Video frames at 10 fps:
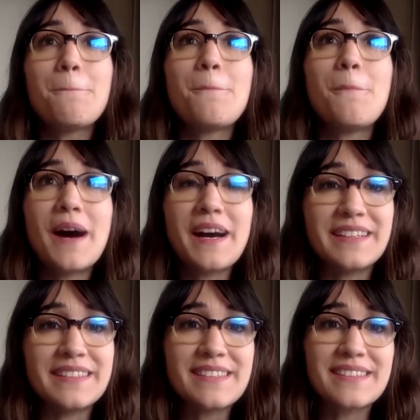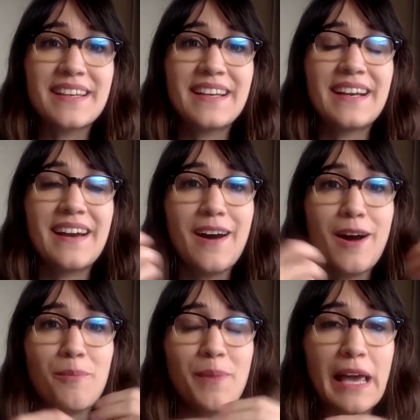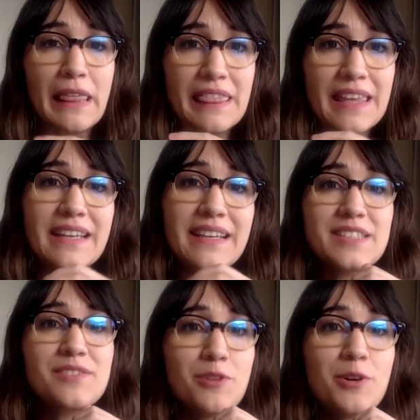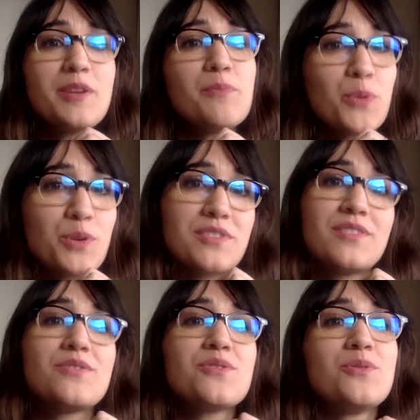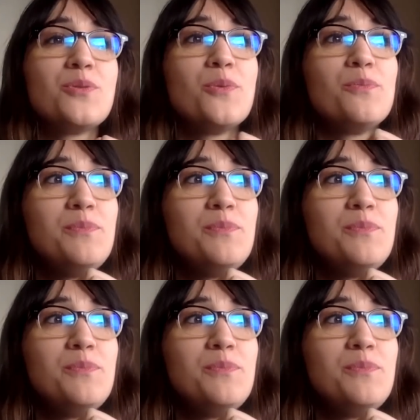But I think it's very important to